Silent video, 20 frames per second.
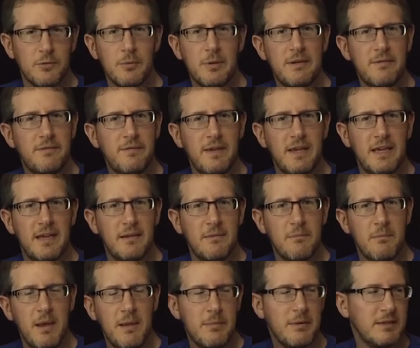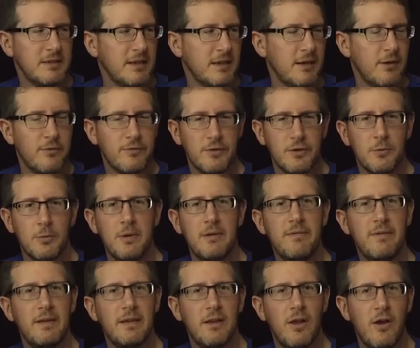3 feet, maybe a little over 3
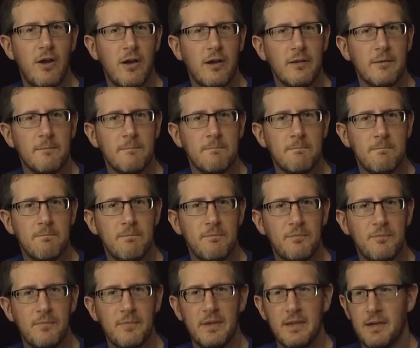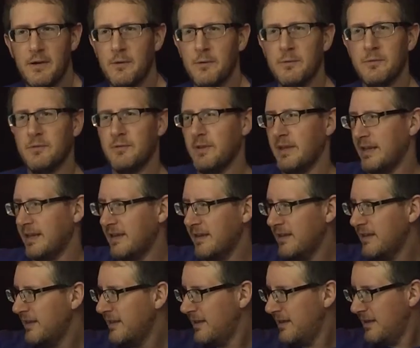feet long. You know, it's like
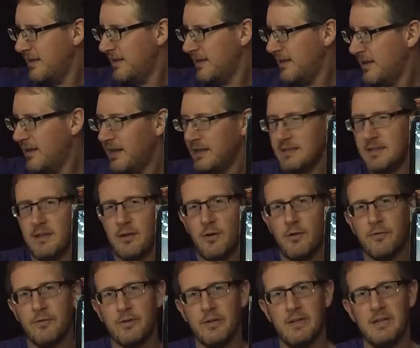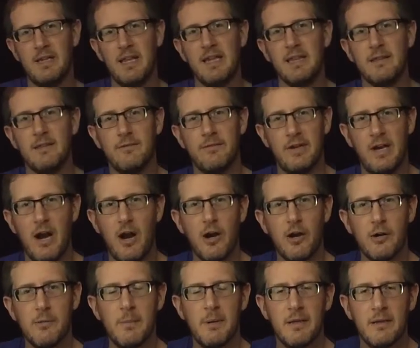a little over the length of an
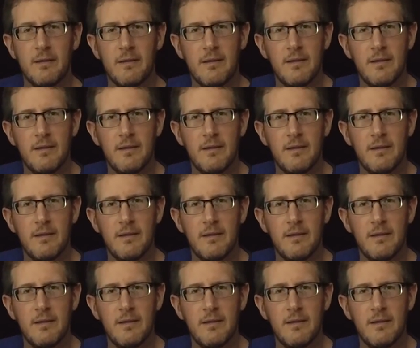arm.